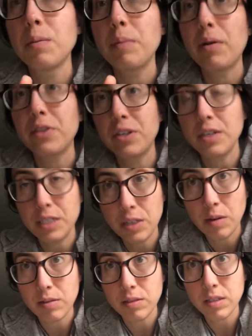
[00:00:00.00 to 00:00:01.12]
about 32
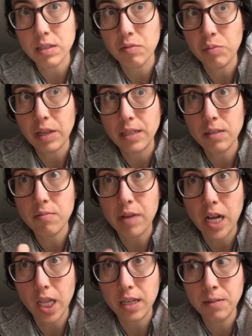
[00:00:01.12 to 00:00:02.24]
ounces of blended
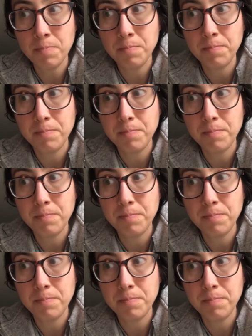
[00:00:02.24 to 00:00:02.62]
melon,